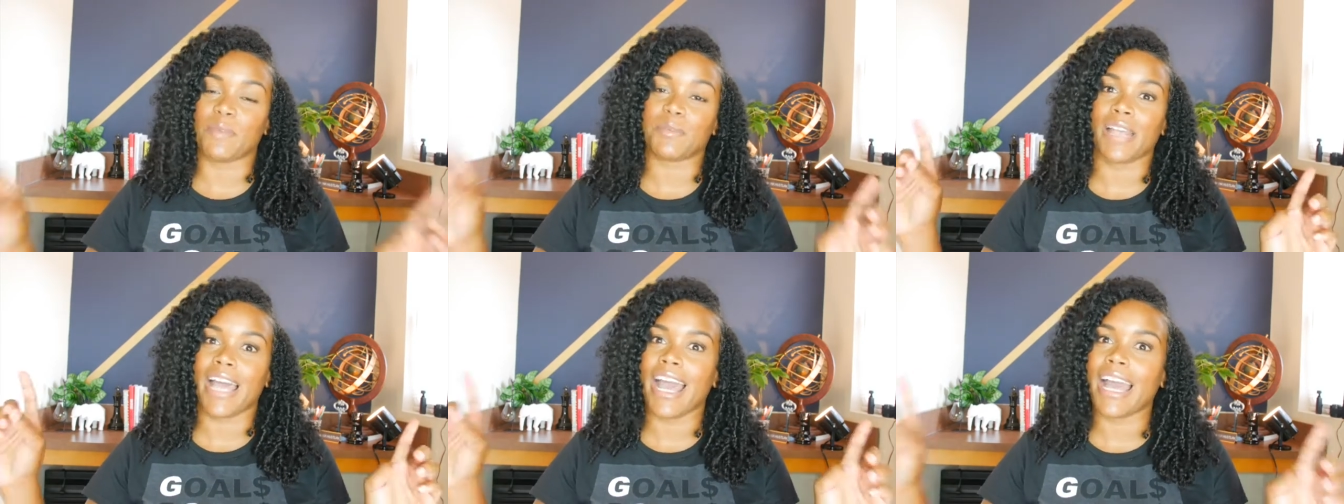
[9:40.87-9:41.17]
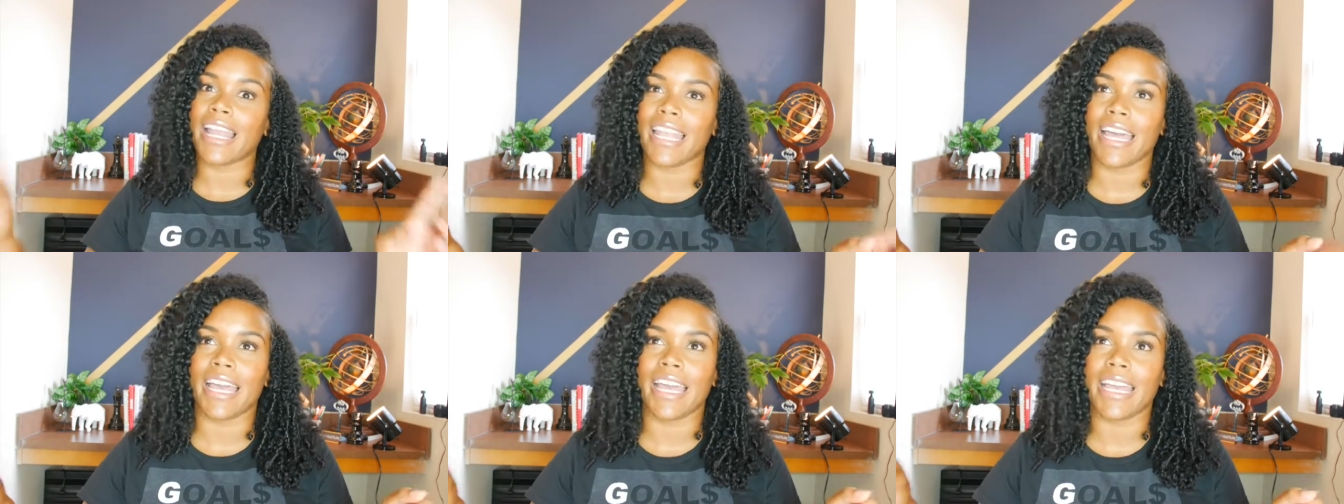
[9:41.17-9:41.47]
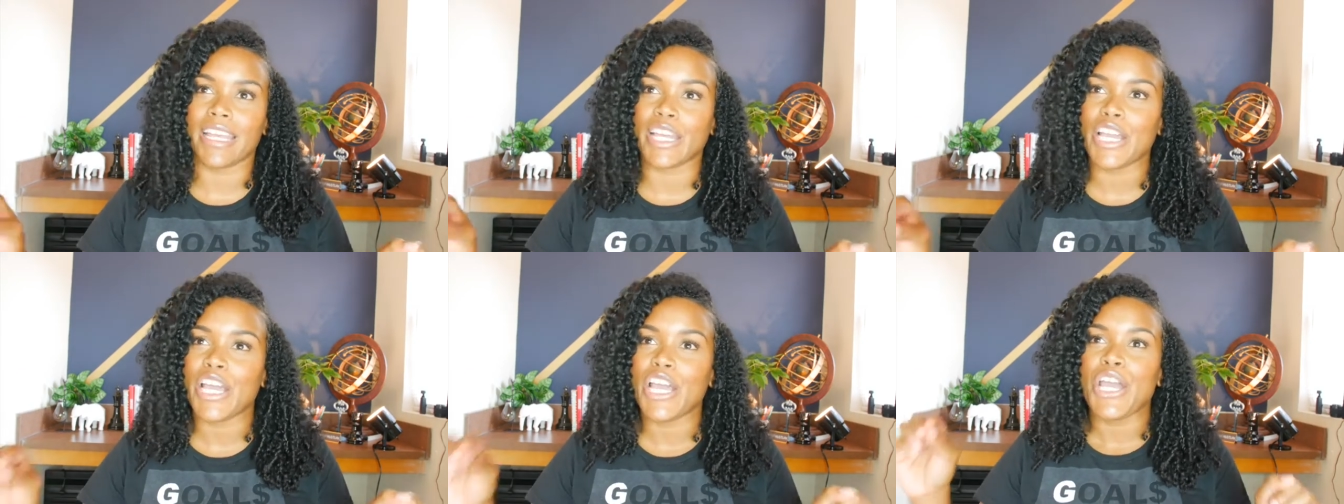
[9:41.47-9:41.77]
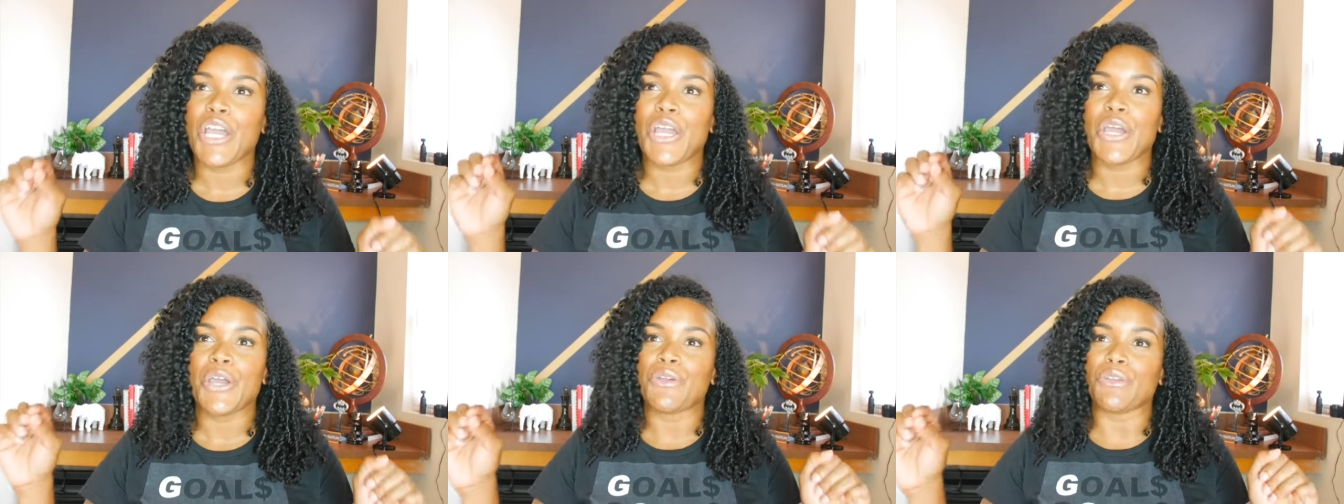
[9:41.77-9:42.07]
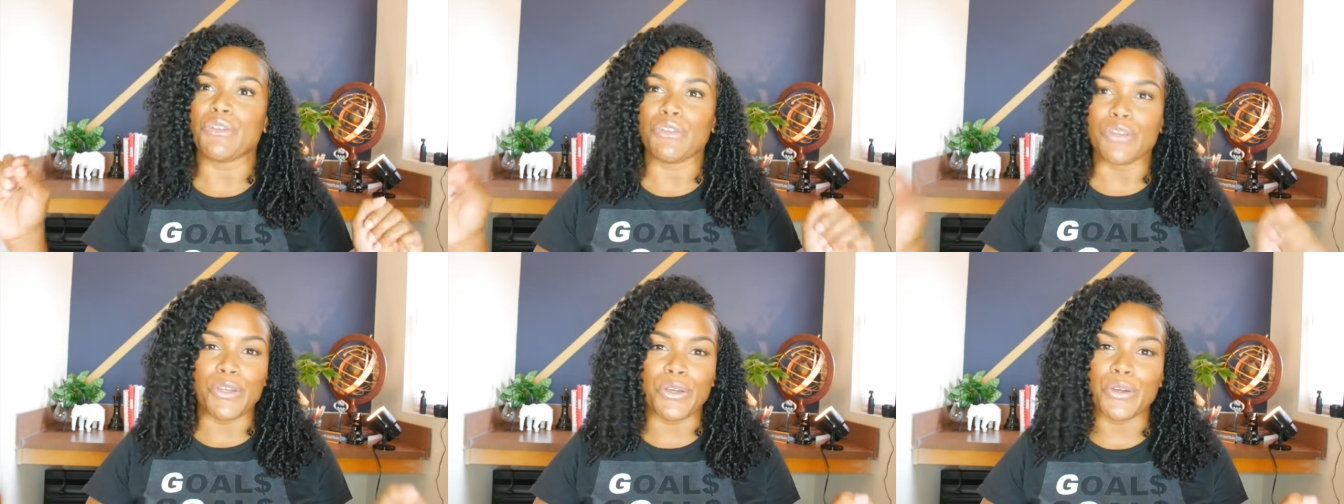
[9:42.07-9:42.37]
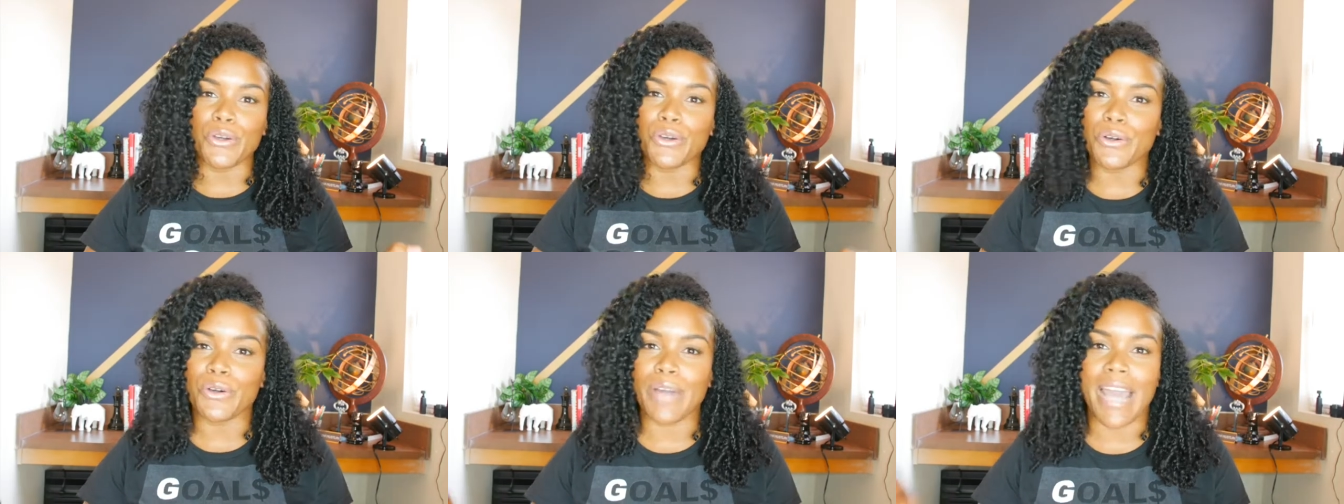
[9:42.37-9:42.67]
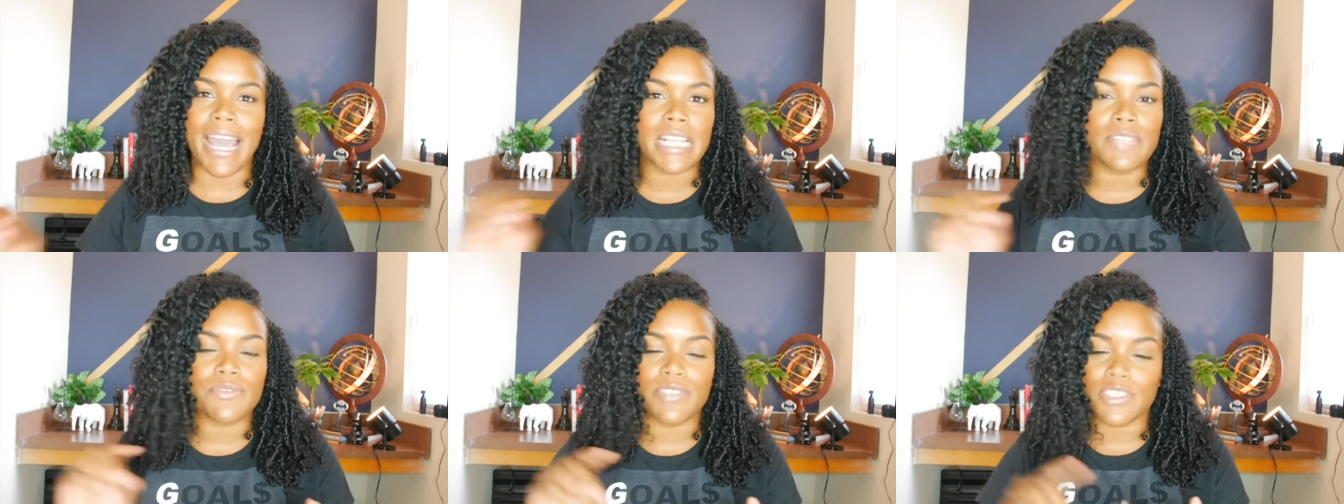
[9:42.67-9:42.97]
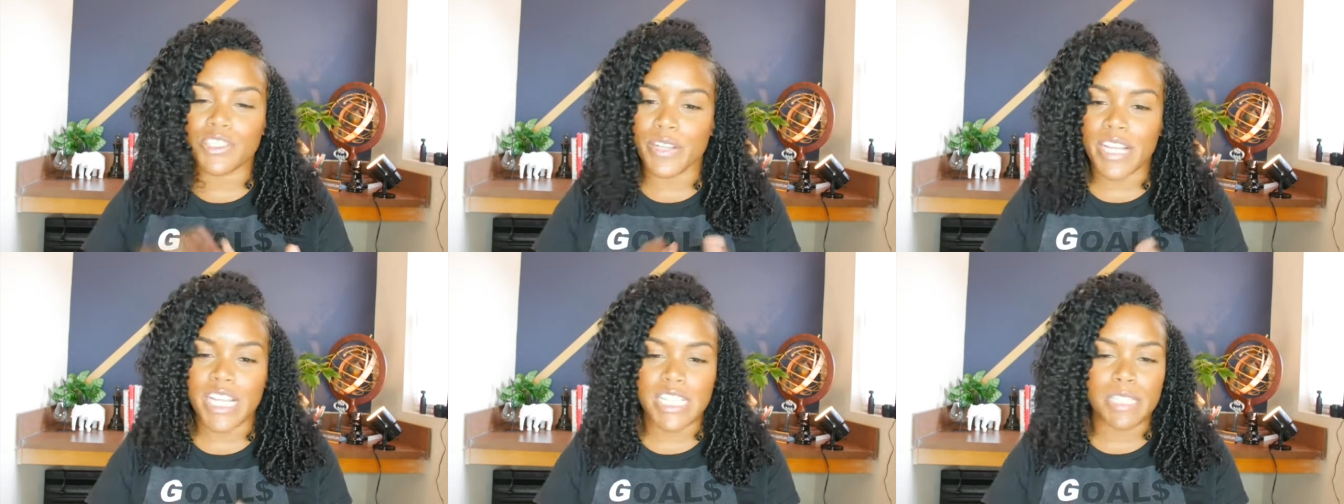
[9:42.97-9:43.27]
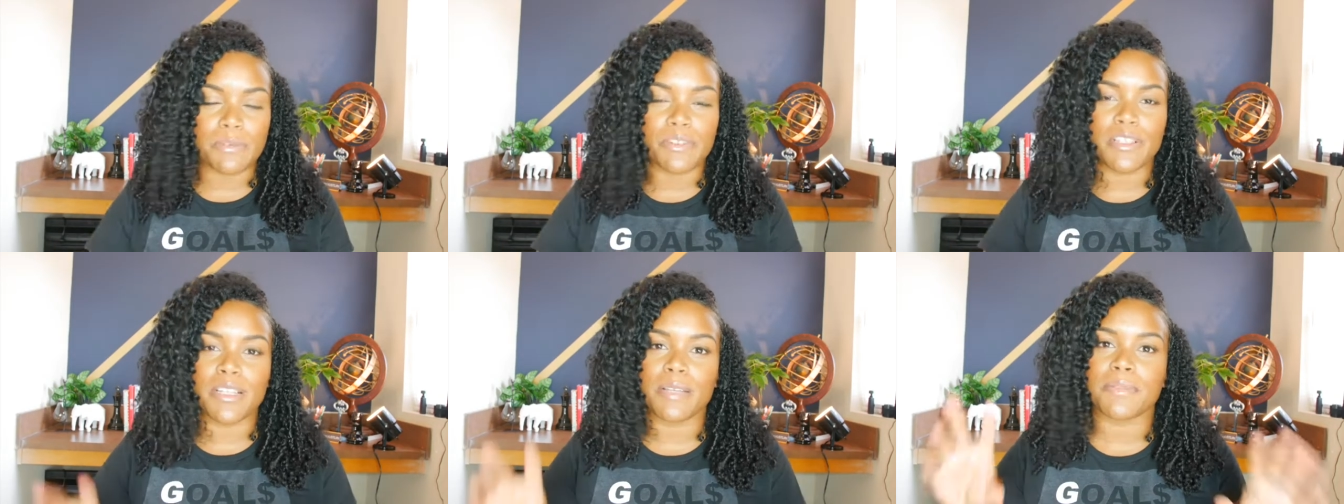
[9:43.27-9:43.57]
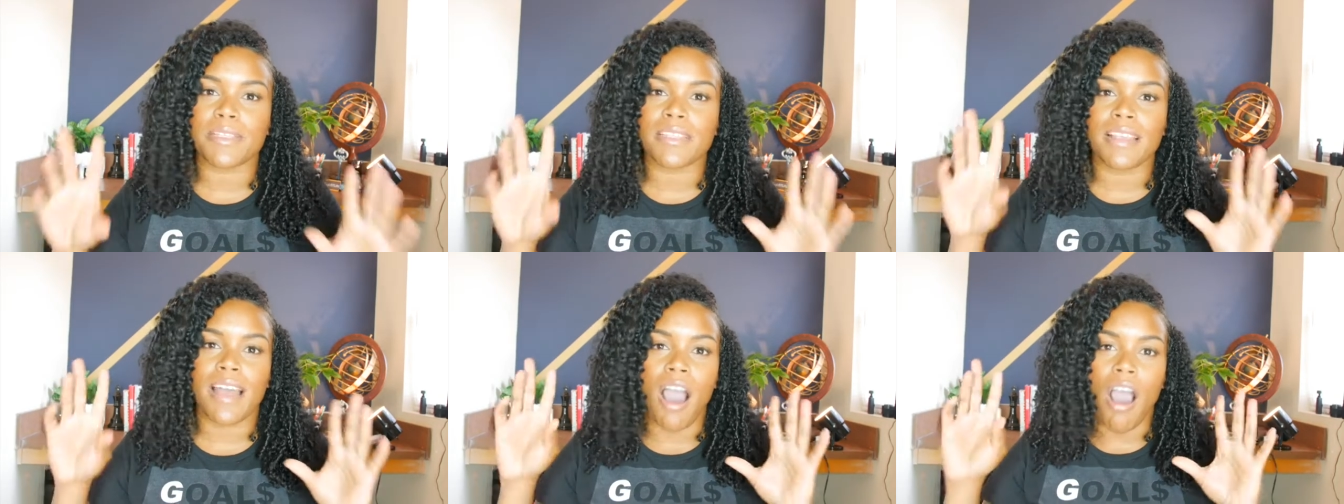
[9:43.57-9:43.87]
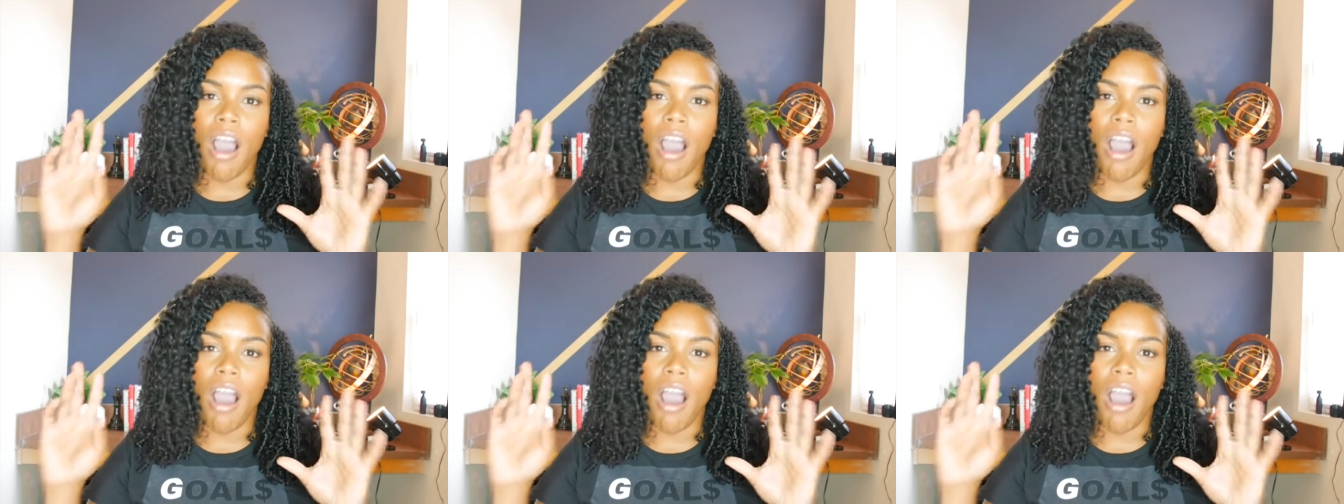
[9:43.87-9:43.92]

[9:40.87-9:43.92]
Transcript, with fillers: So I like, new extra transcripts